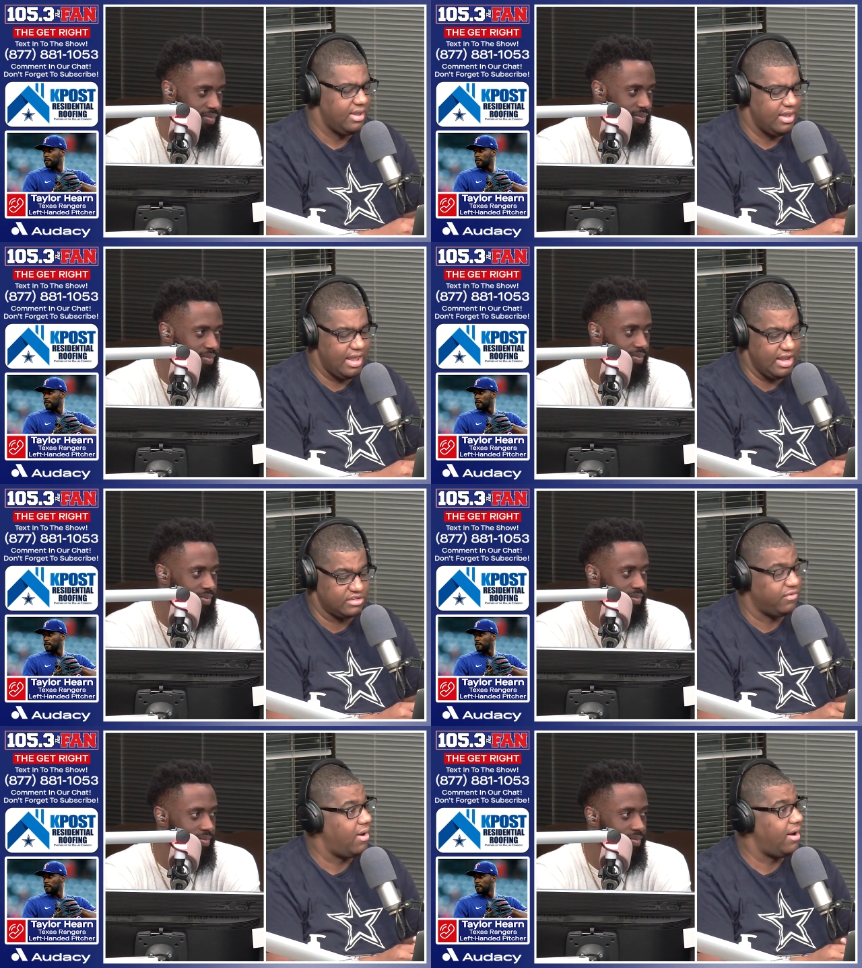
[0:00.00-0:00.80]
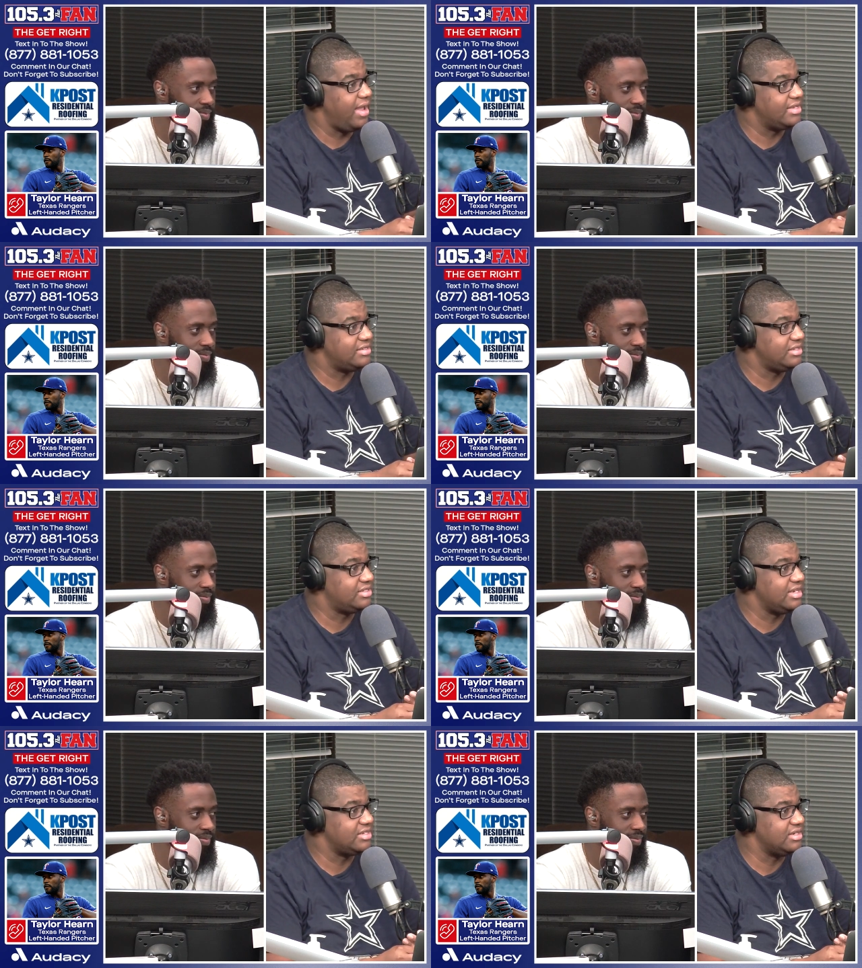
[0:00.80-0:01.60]
Speaker 1: And as far as this
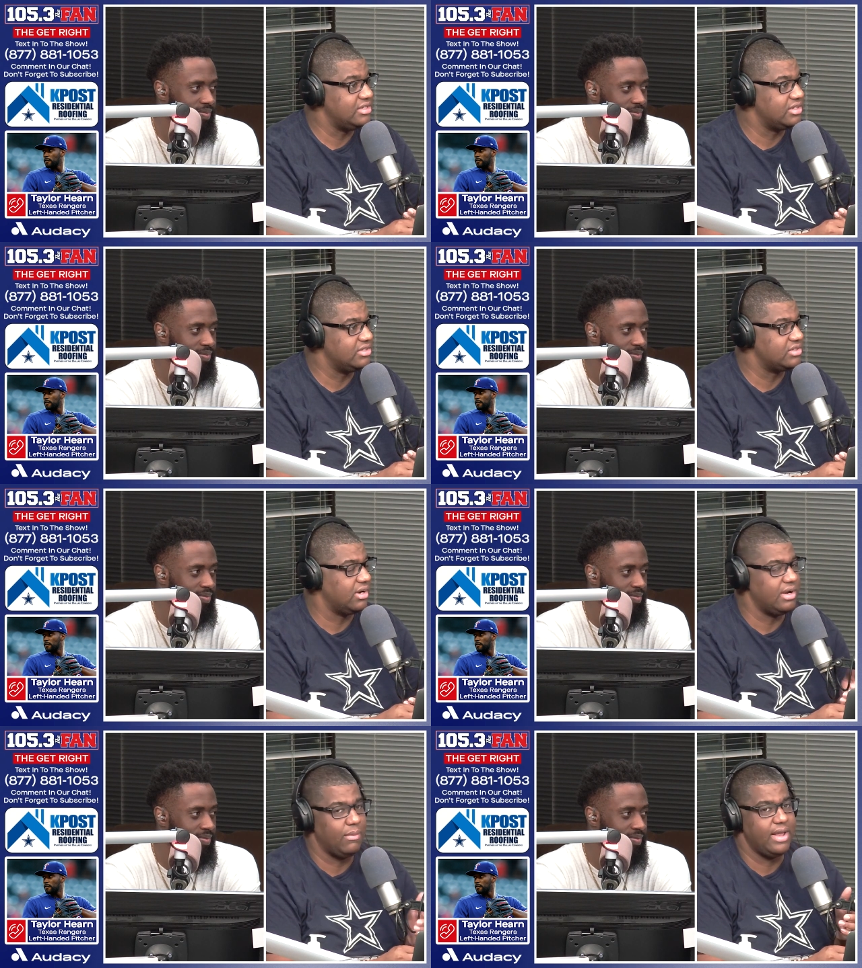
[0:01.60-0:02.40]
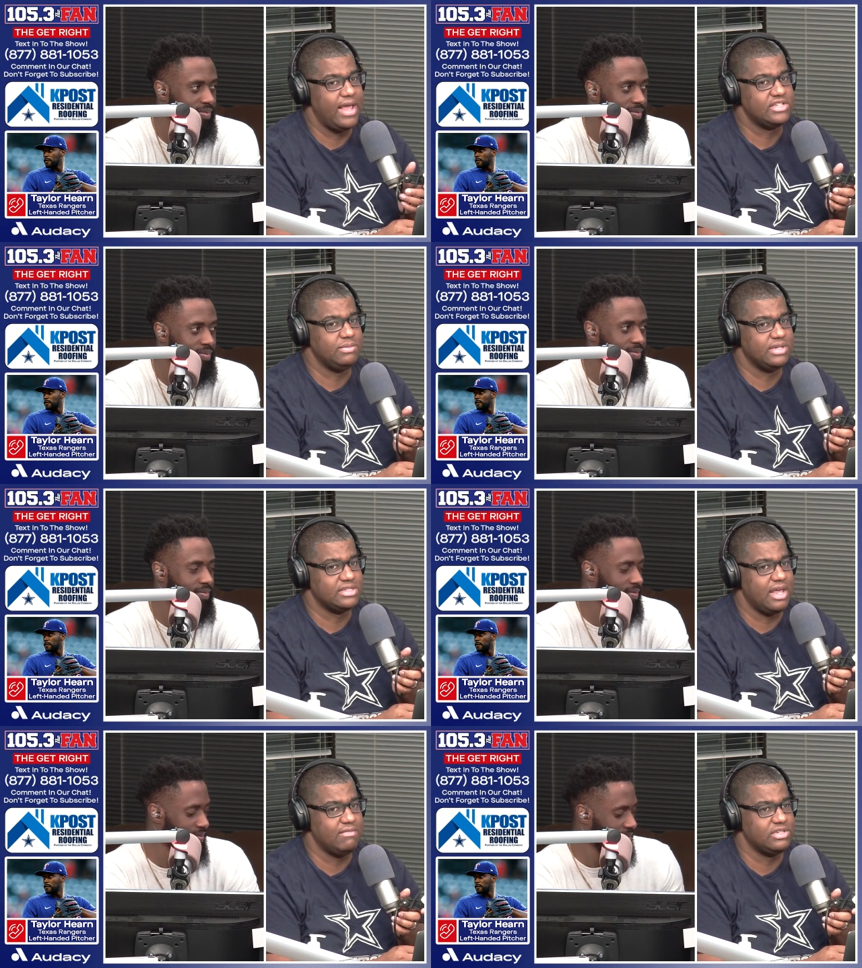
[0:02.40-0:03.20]
season is concerned, I want to ask you
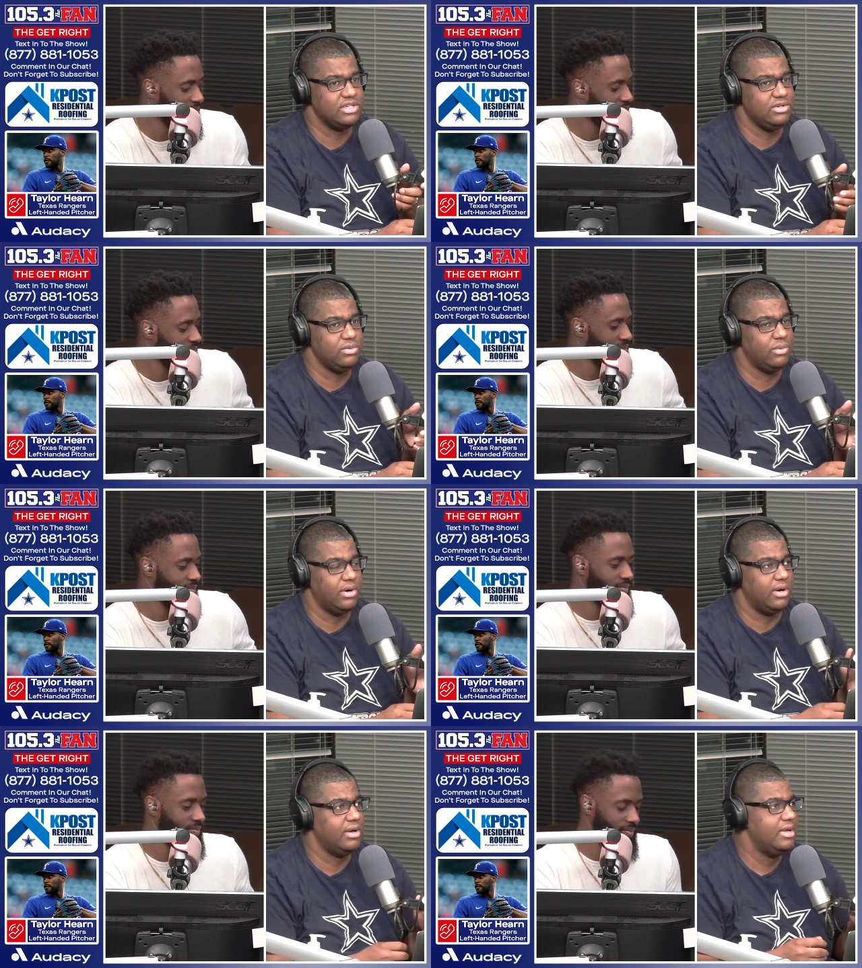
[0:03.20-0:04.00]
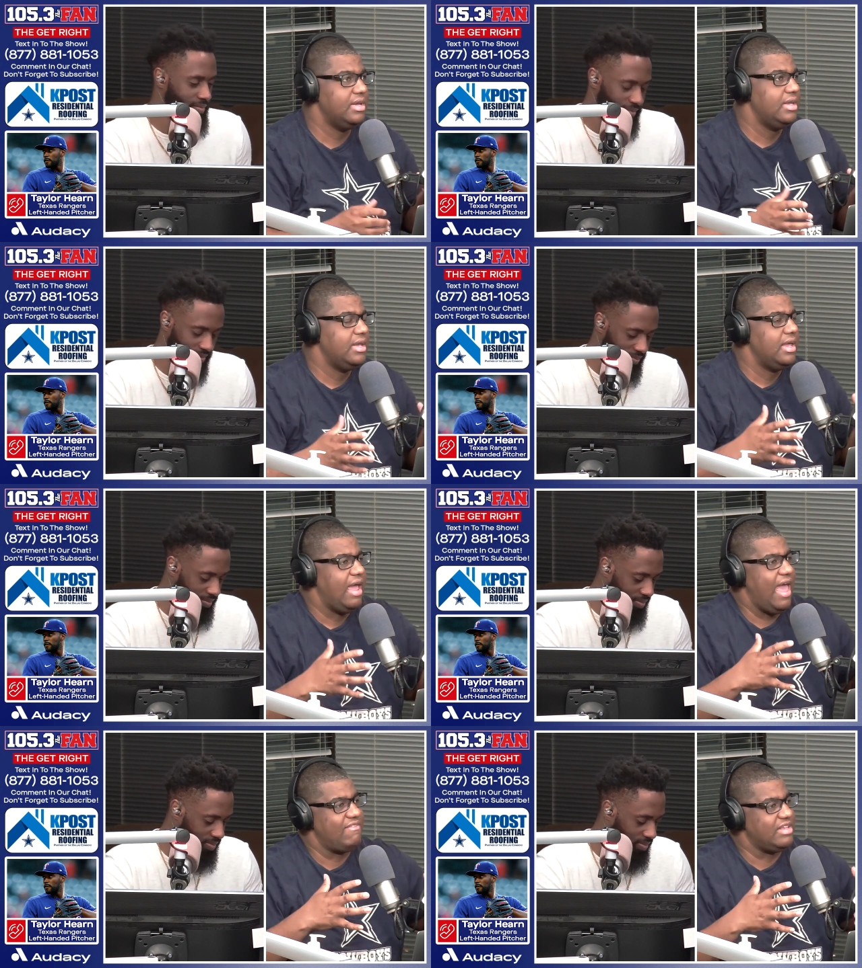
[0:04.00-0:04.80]
because obviously you were
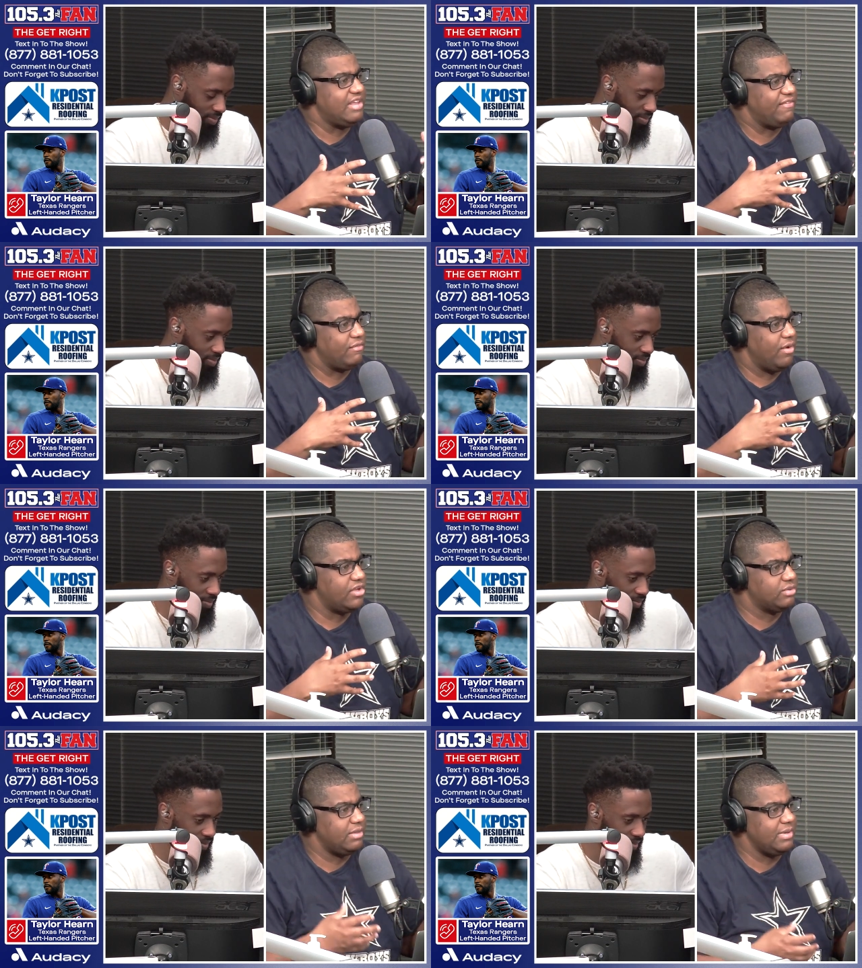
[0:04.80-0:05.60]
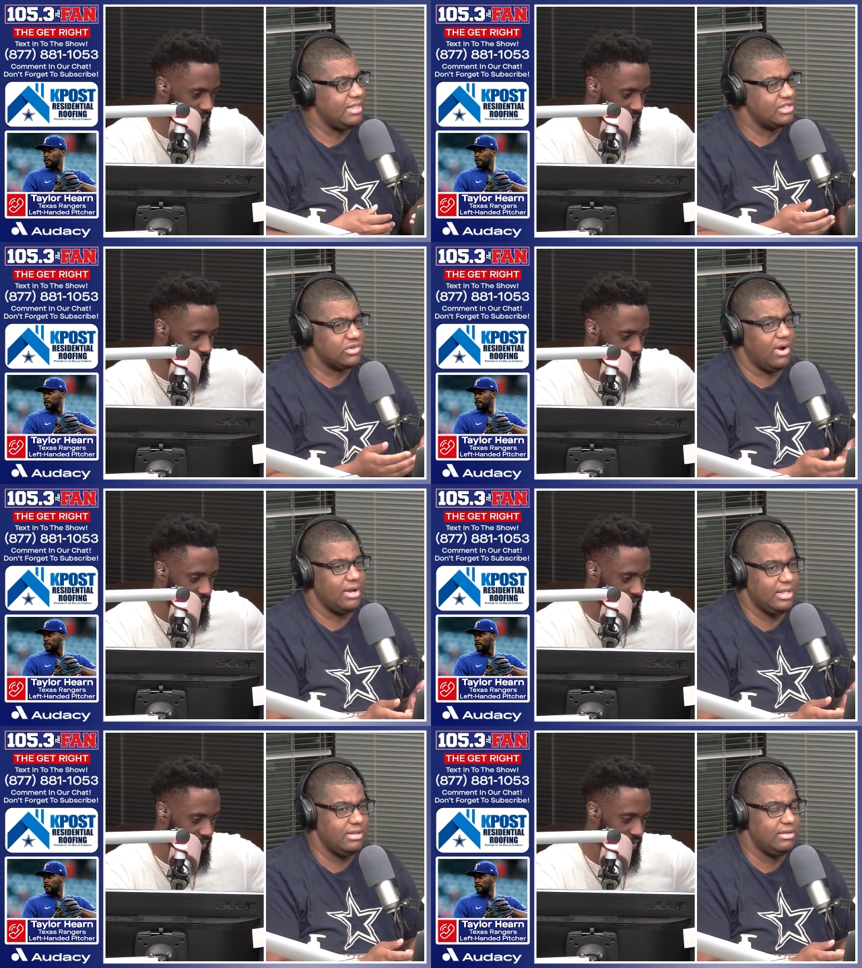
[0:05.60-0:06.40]
having different roles, whether it be in the
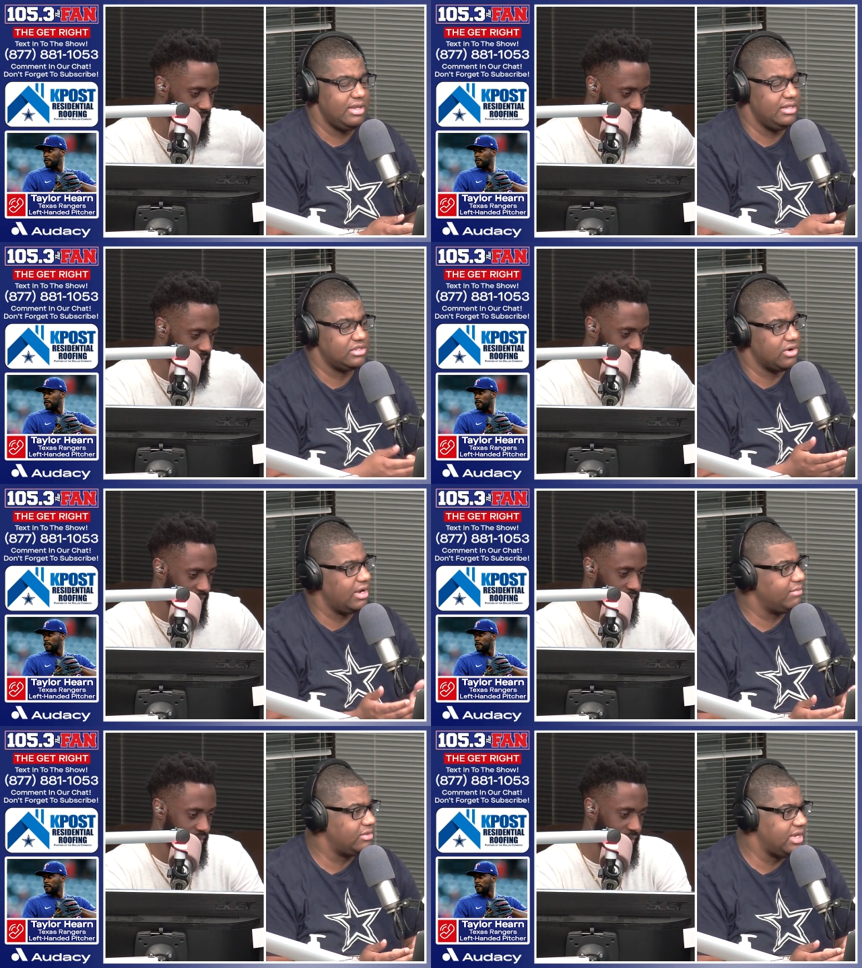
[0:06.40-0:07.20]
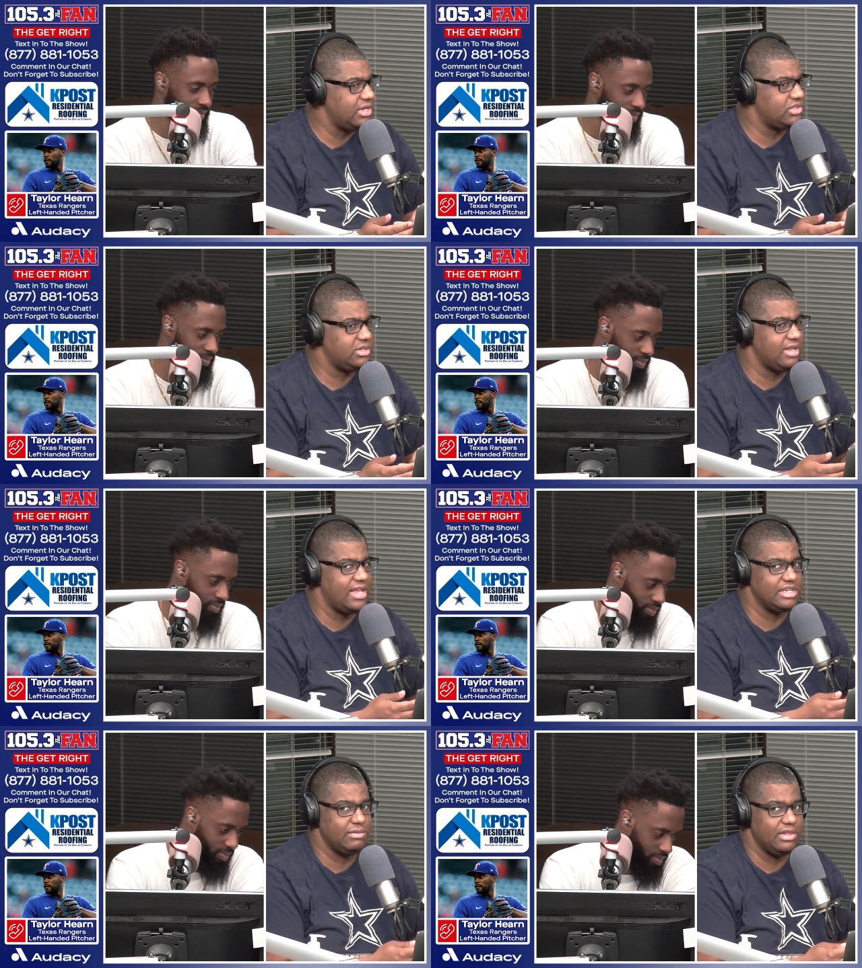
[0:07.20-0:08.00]
starting in the starting rotation
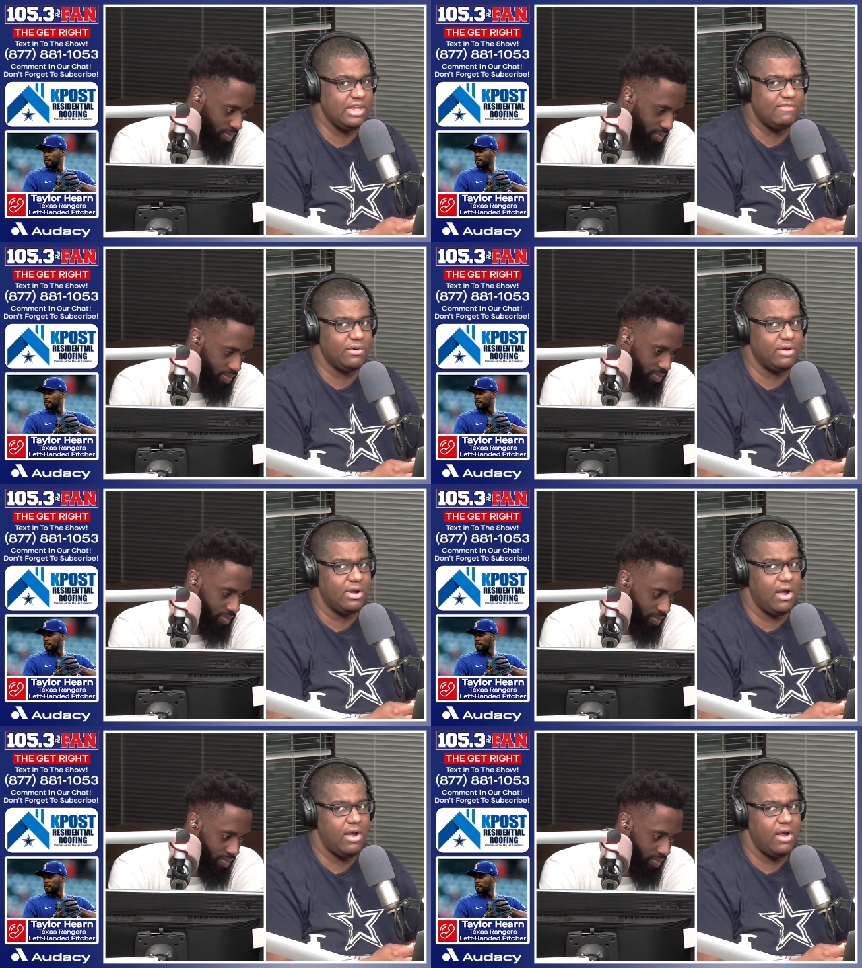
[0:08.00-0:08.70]
as a reliever.